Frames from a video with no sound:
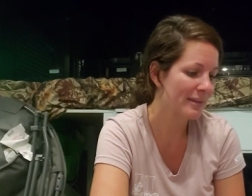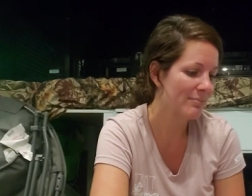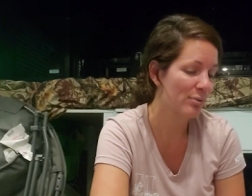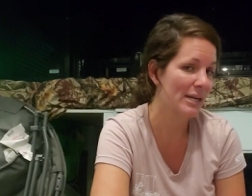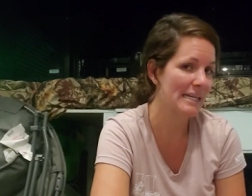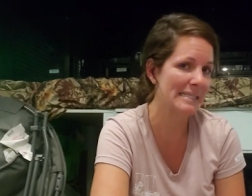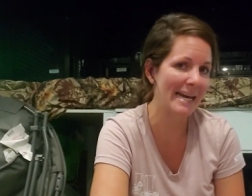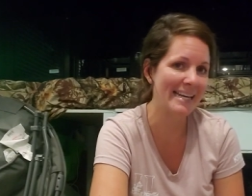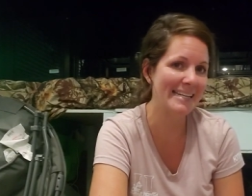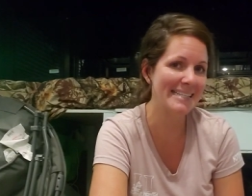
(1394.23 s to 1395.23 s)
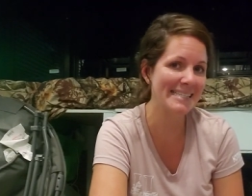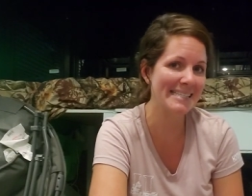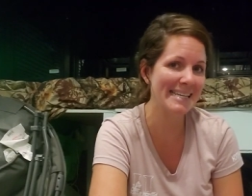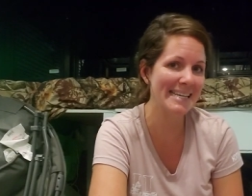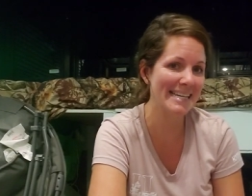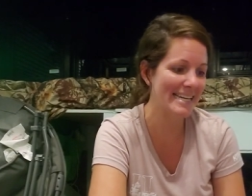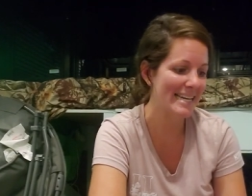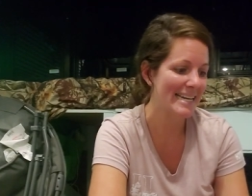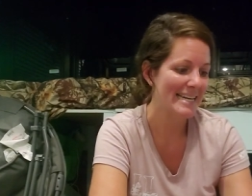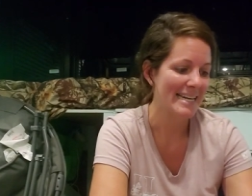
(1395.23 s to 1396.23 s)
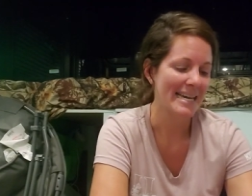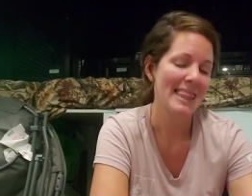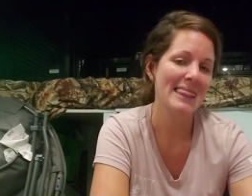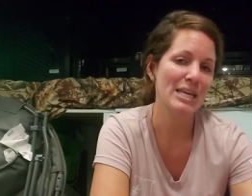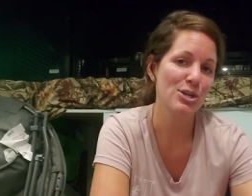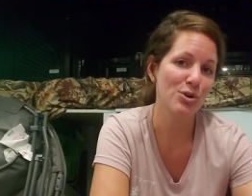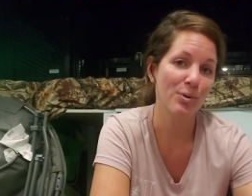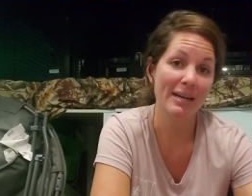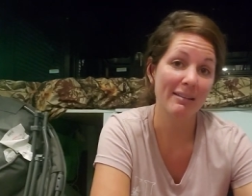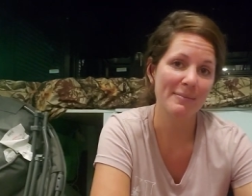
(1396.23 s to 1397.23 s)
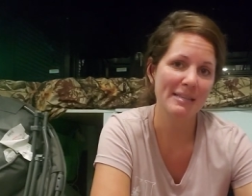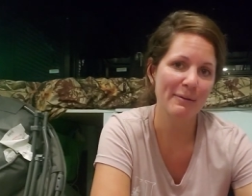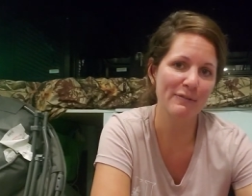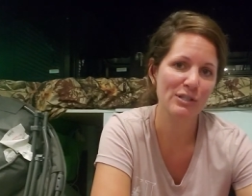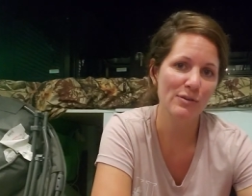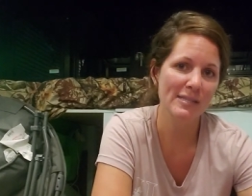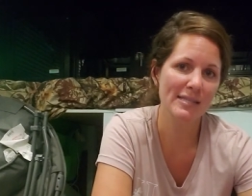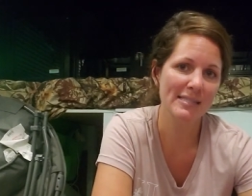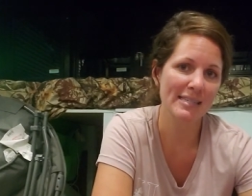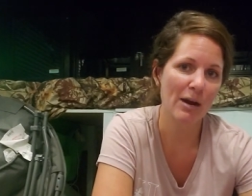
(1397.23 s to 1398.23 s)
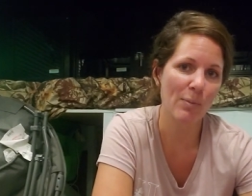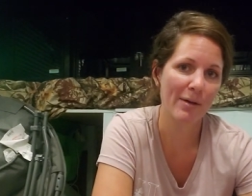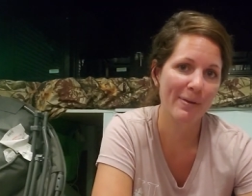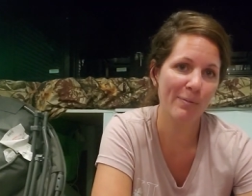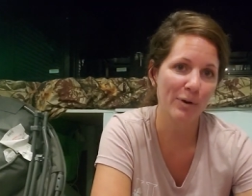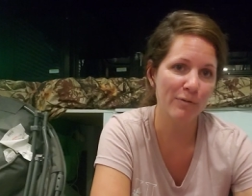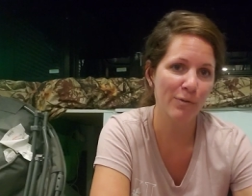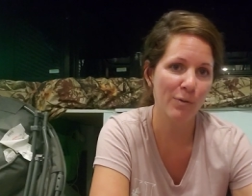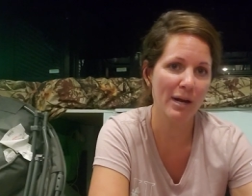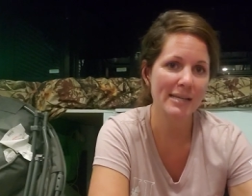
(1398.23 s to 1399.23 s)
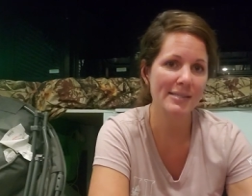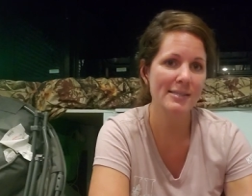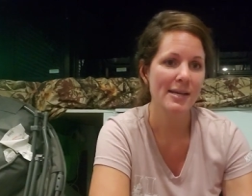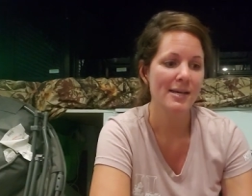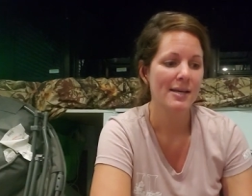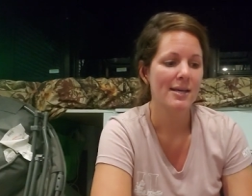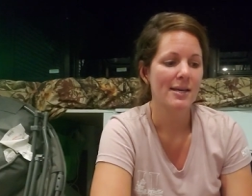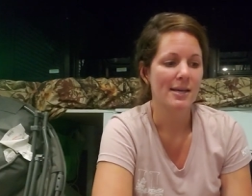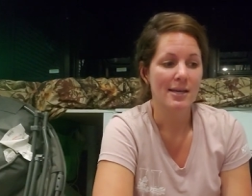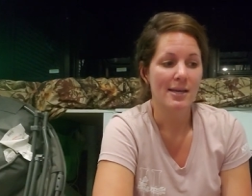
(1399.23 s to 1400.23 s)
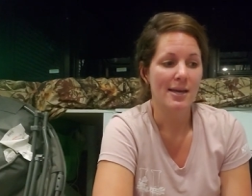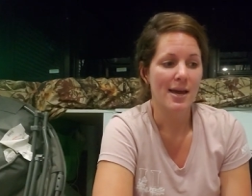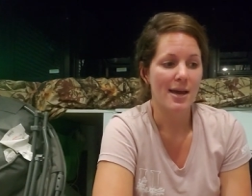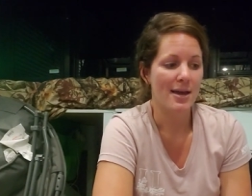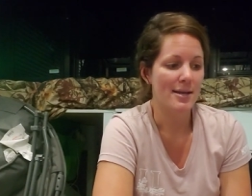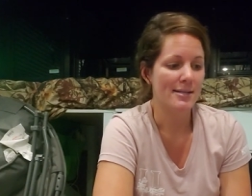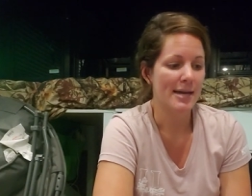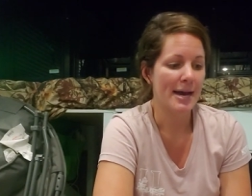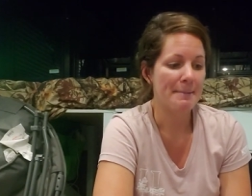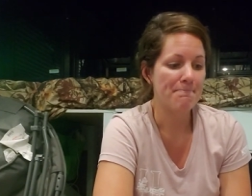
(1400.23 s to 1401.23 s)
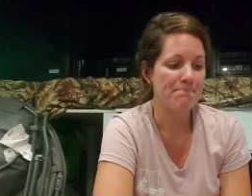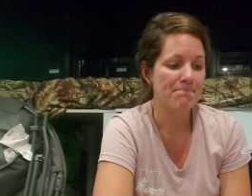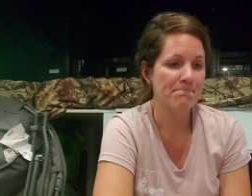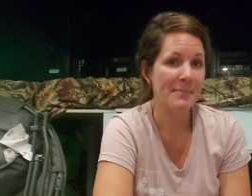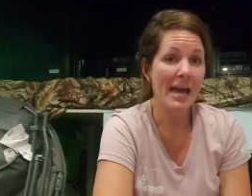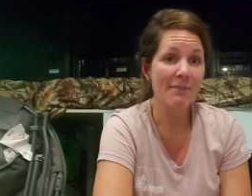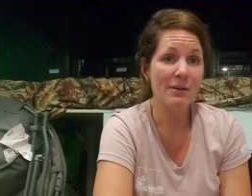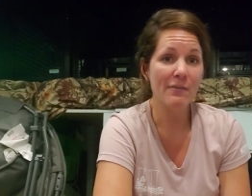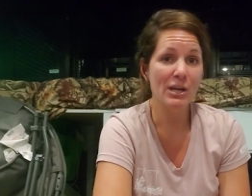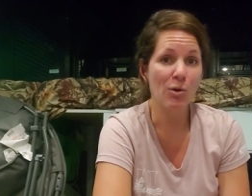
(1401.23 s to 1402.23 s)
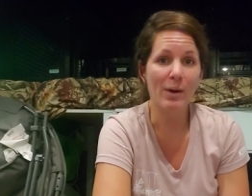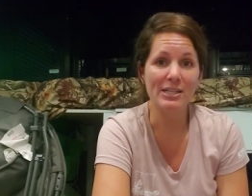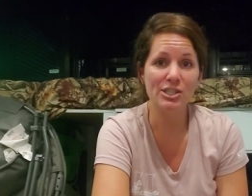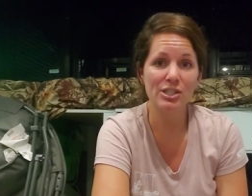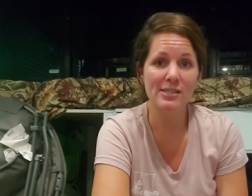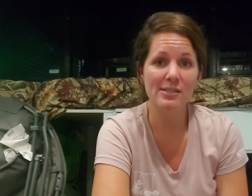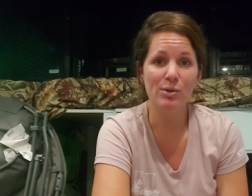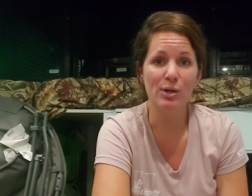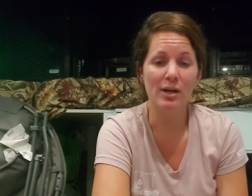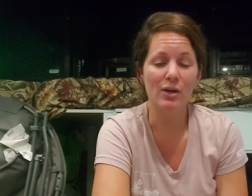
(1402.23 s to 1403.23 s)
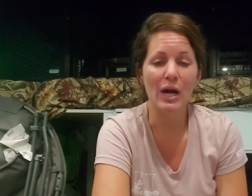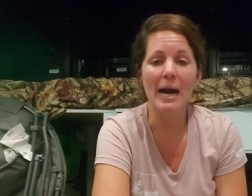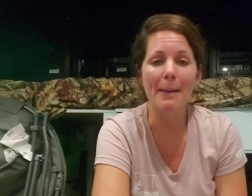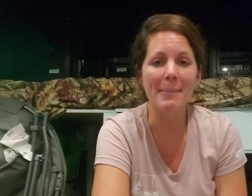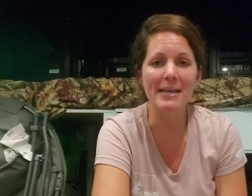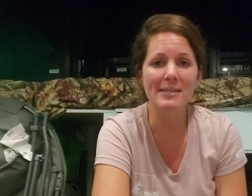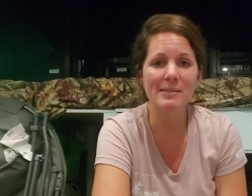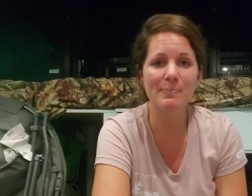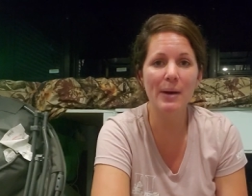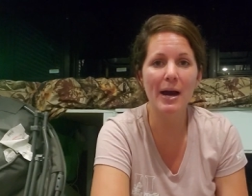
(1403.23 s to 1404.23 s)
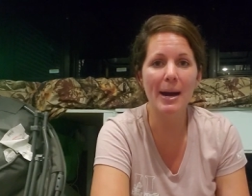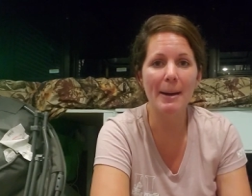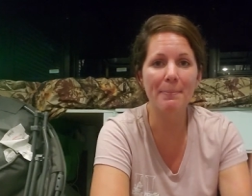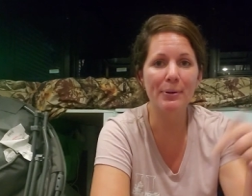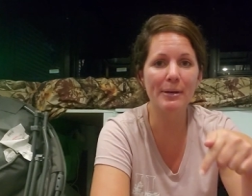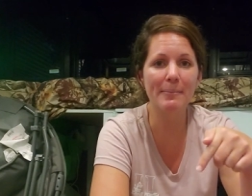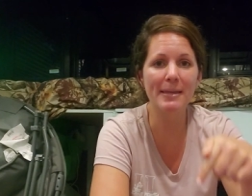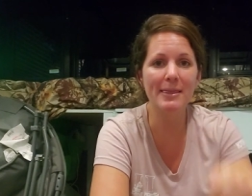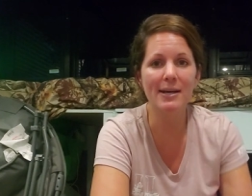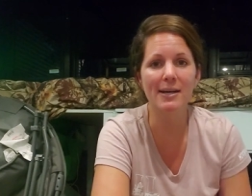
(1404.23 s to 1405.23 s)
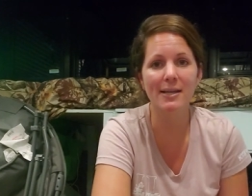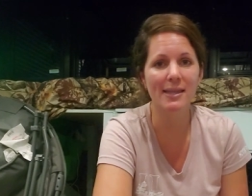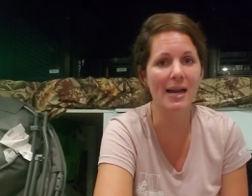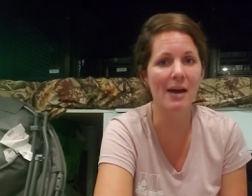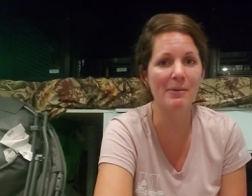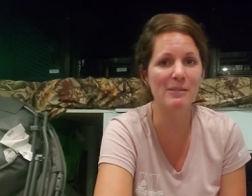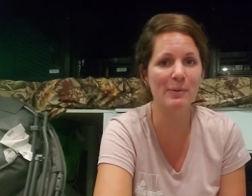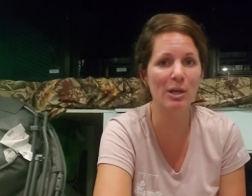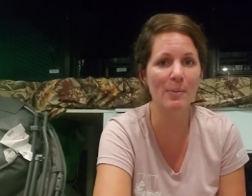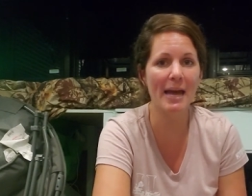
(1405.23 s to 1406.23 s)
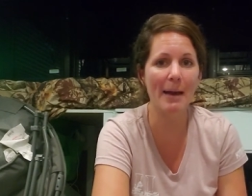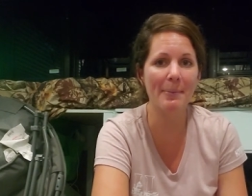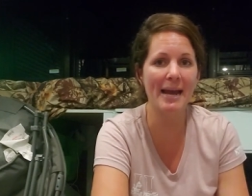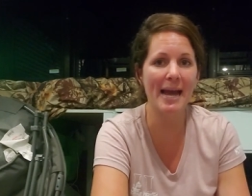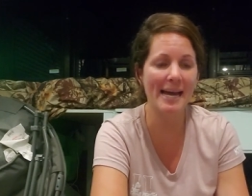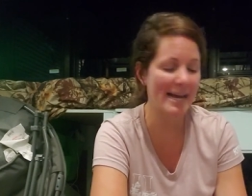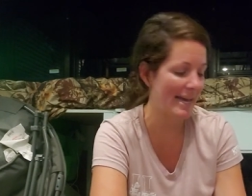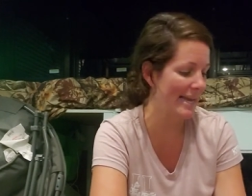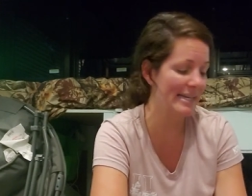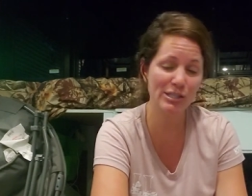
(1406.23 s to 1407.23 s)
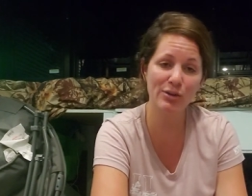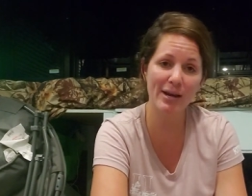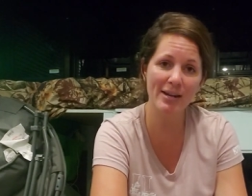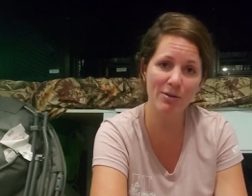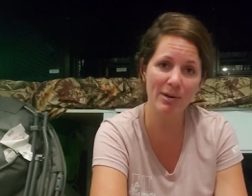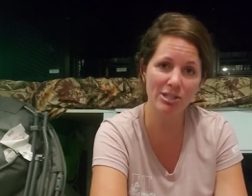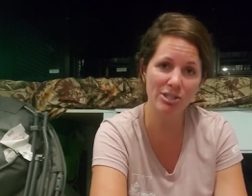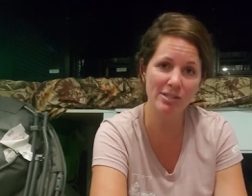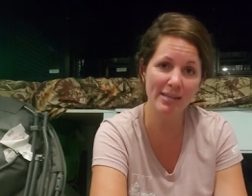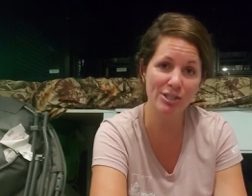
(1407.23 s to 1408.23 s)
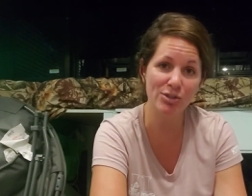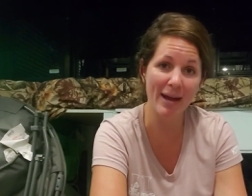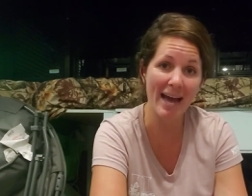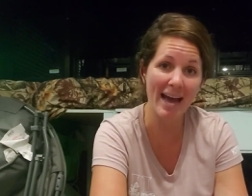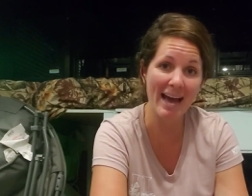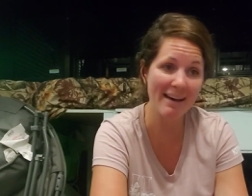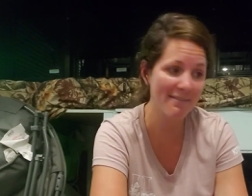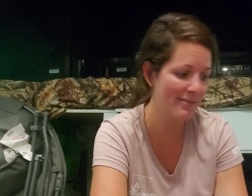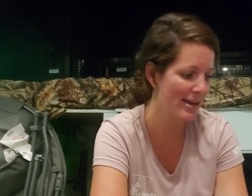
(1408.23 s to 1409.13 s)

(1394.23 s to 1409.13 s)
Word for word: I'm pretty excited to see the new curriculums that we've chosen and see how well they work for us. And um, yeah, if you have any questions or, or comments, uh, put them in the, the comments below. I'll be happy to answer any questions that you have.